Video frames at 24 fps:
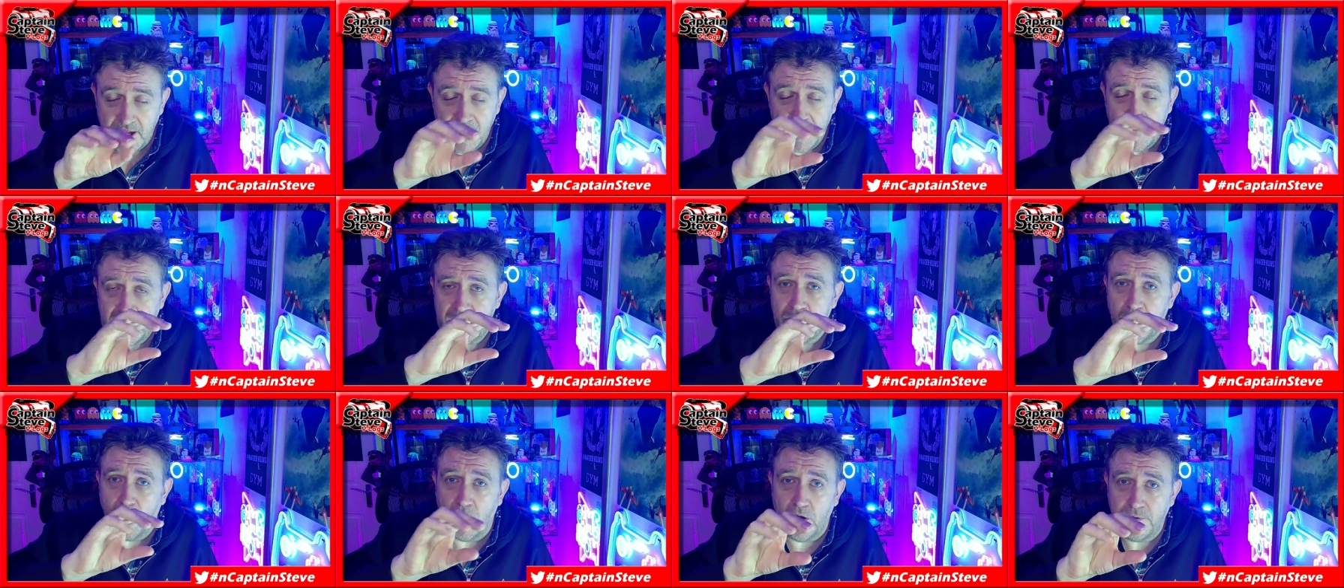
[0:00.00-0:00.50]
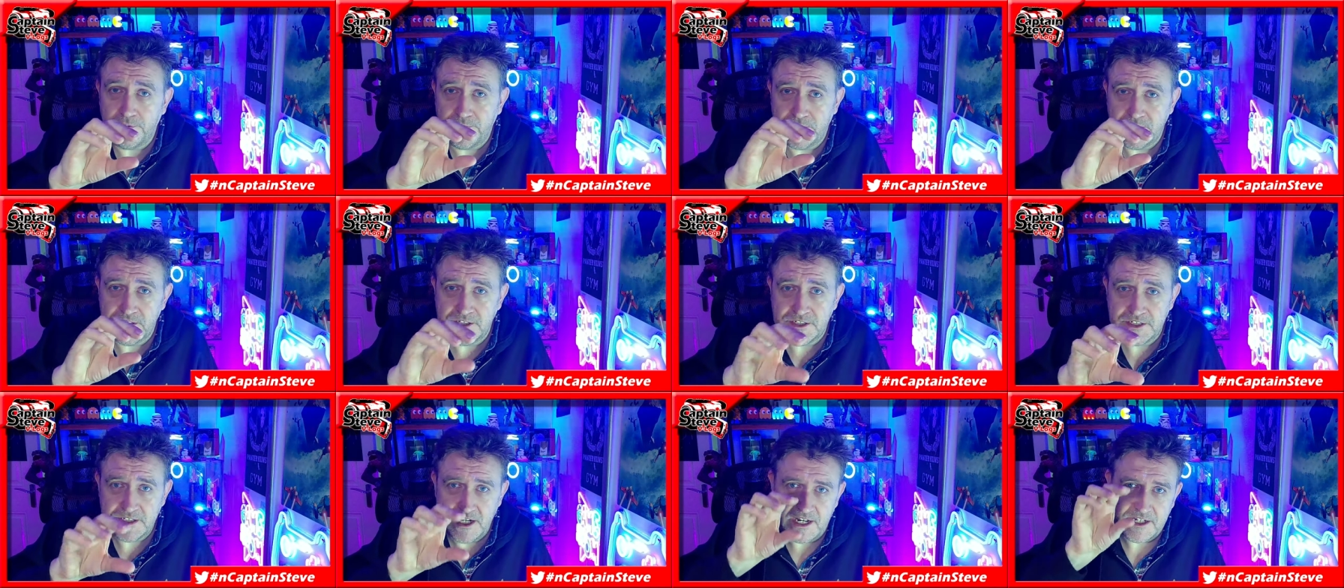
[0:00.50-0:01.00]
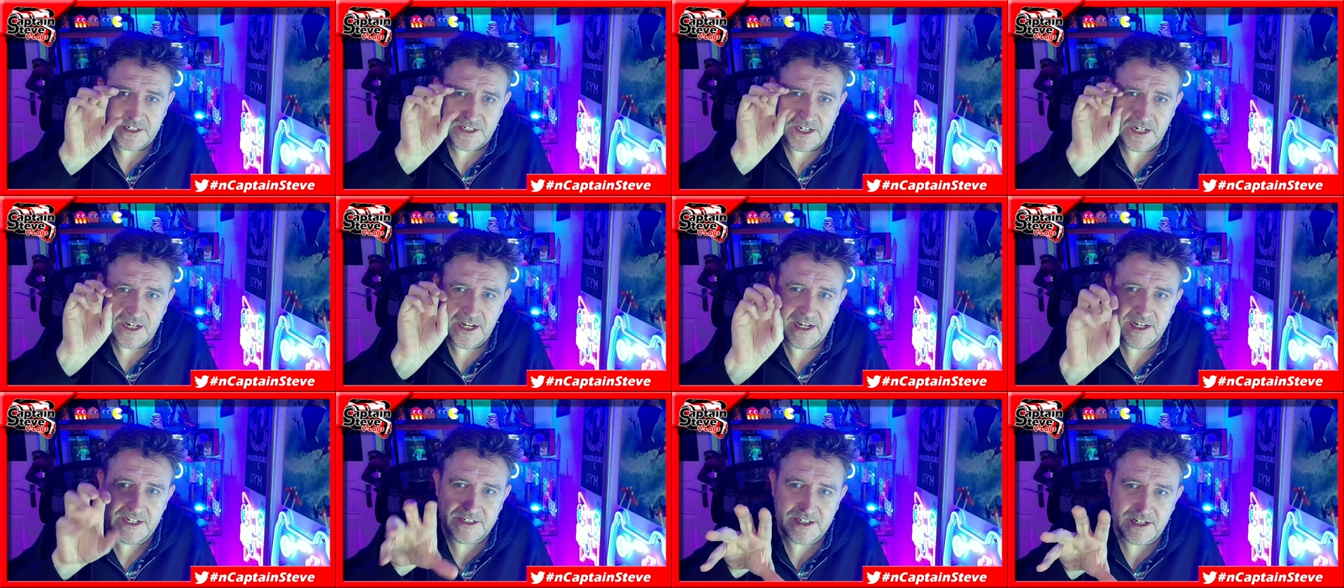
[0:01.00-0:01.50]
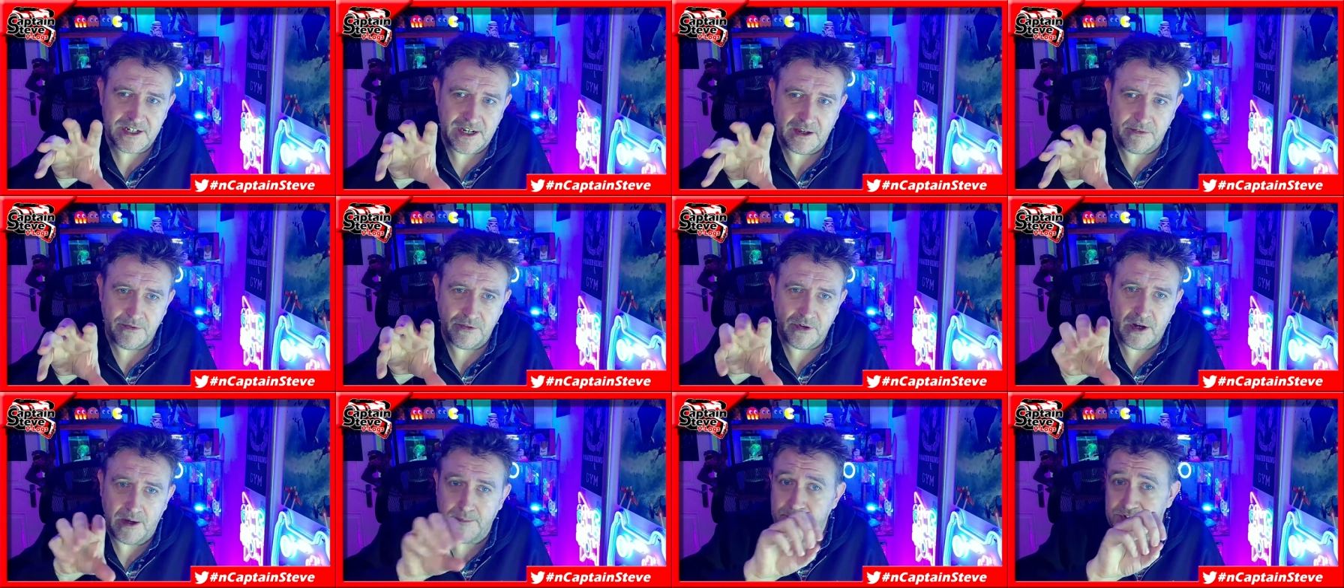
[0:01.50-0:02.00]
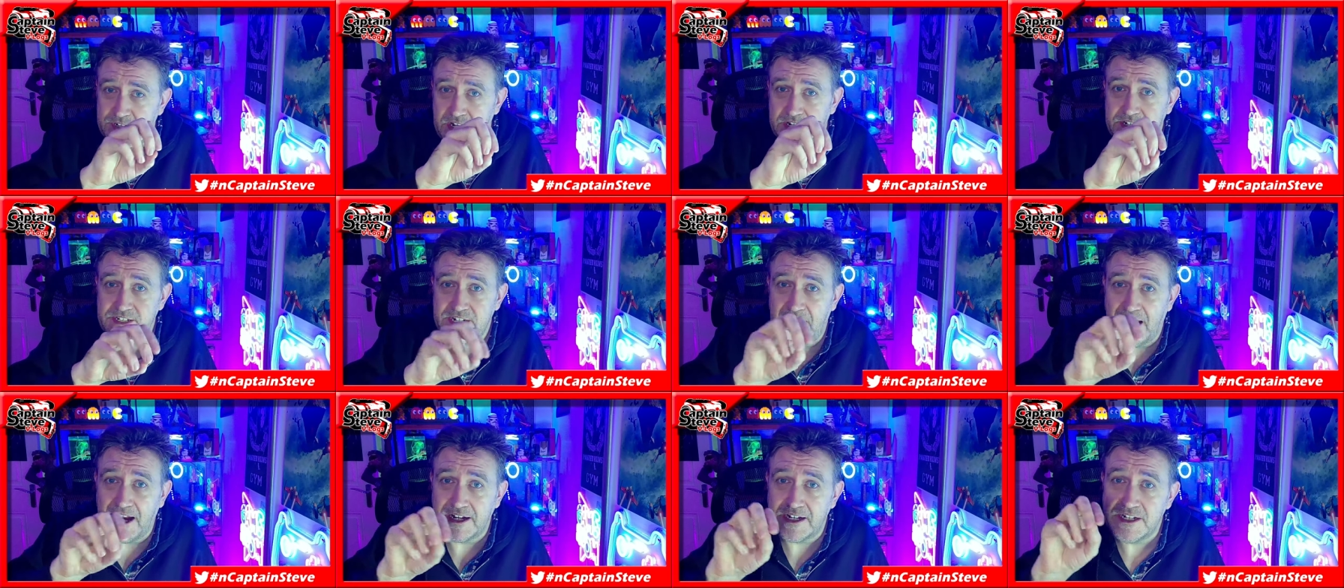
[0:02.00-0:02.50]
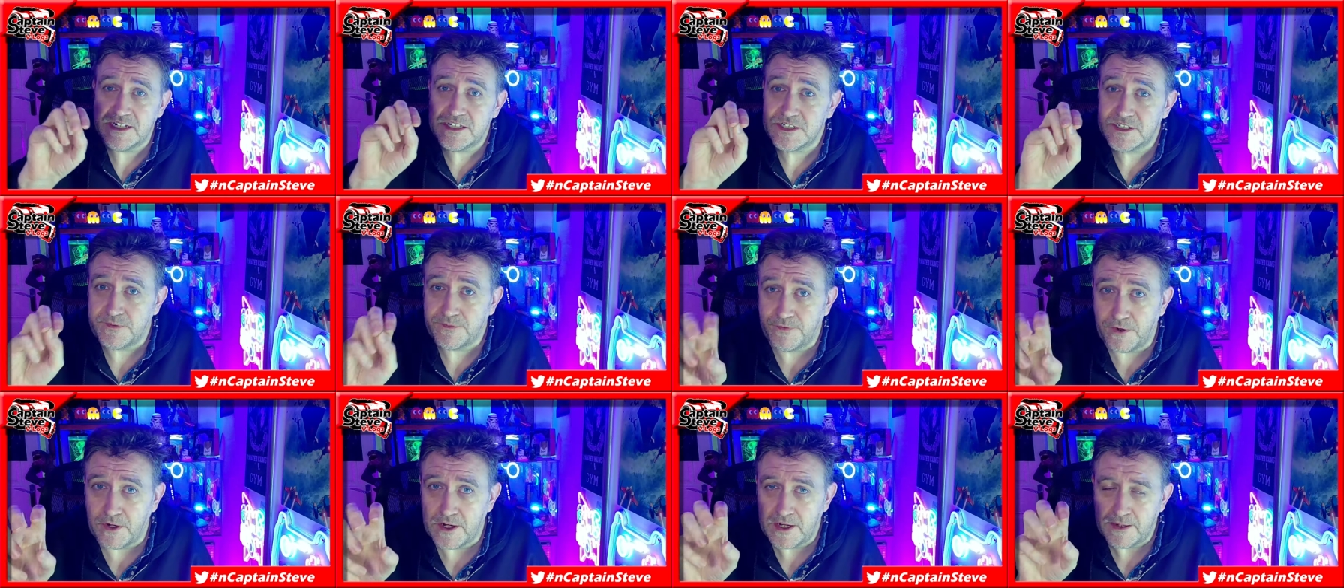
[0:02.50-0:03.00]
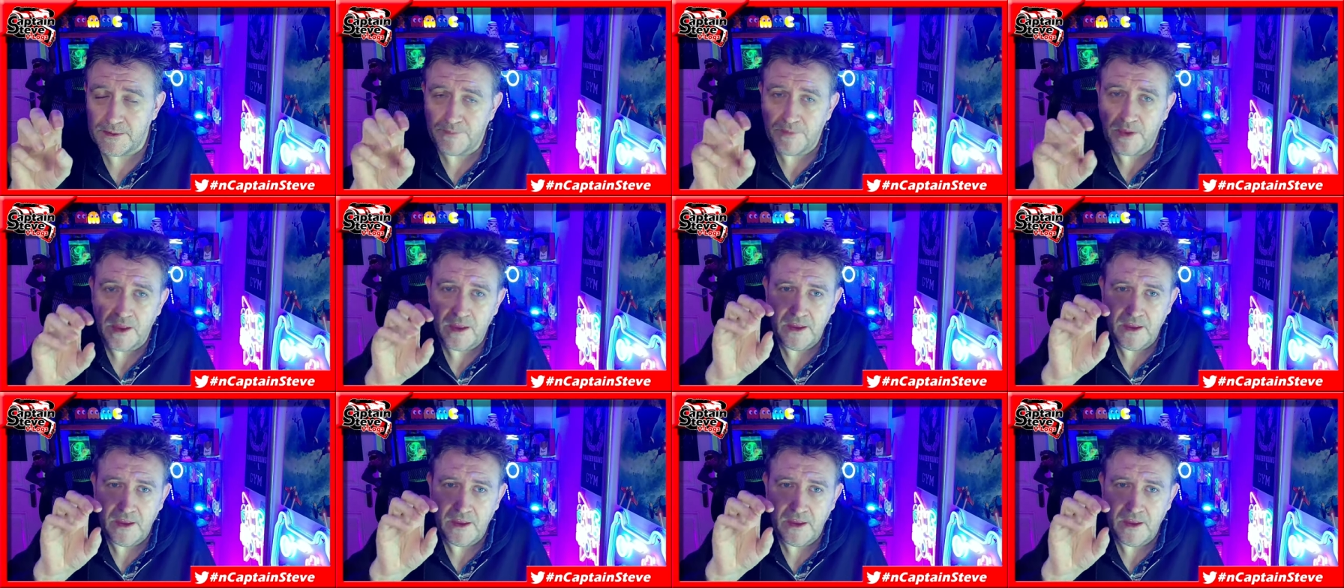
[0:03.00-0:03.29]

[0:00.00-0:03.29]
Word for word: he often says, here's another update and it's free.